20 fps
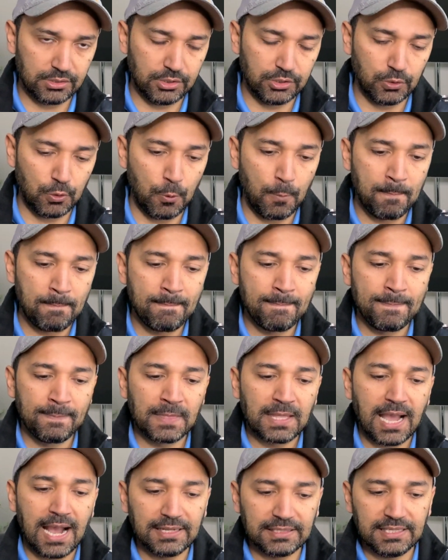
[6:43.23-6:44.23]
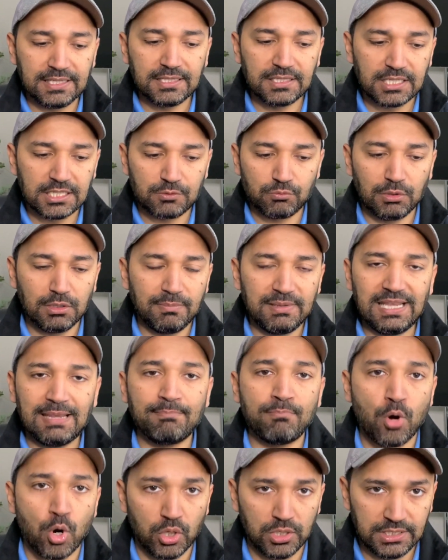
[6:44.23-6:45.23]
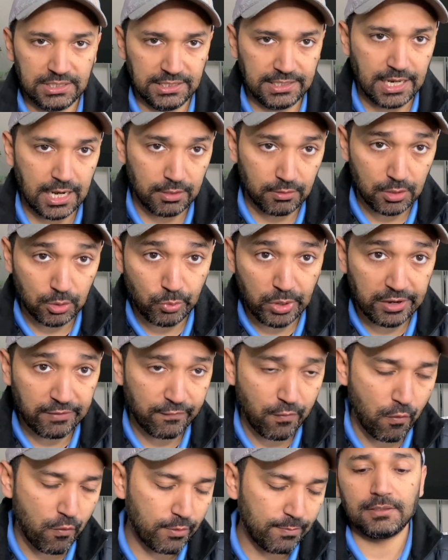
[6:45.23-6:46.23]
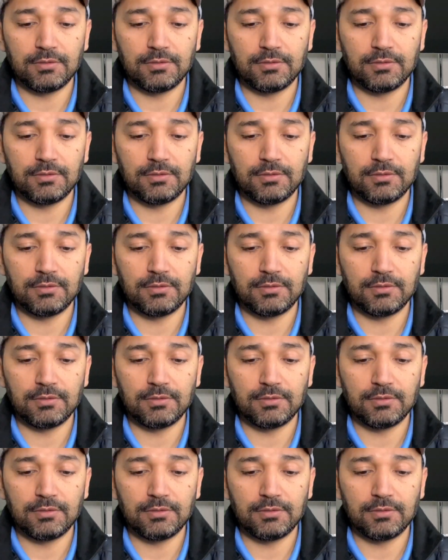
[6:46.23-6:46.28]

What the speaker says: So I think this will be a policy error going forward.